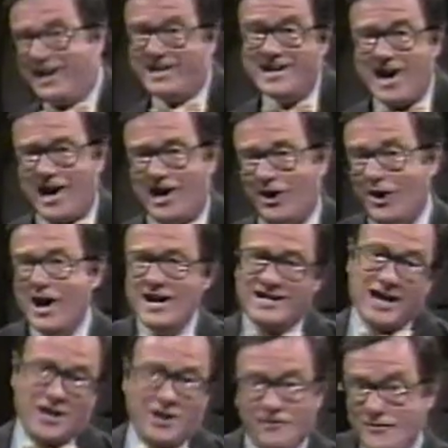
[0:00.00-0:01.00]
now,
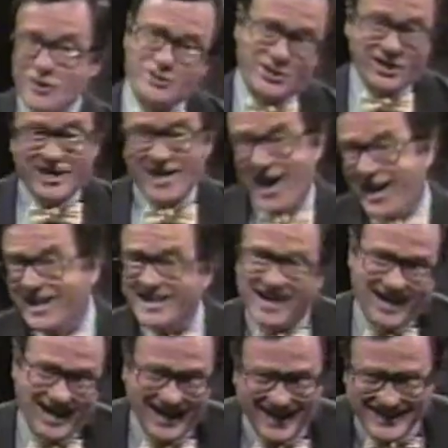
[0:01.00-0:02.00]
kind of future kind of
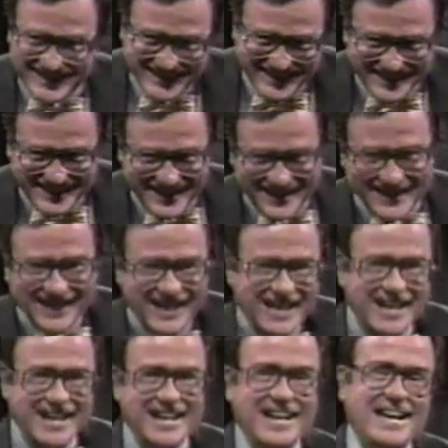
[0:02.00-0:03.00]
guy.
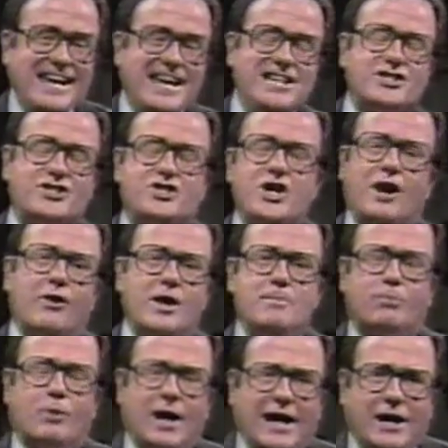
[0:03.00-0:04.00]
He's Jerry
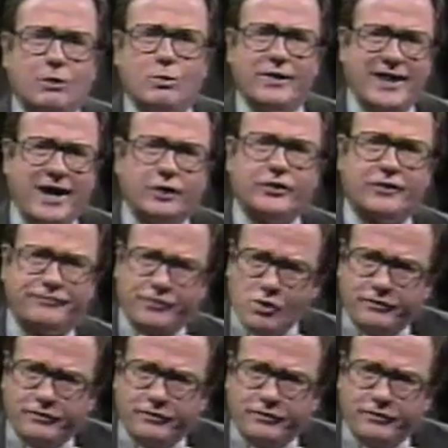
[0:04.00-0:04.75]
Brown without the fruit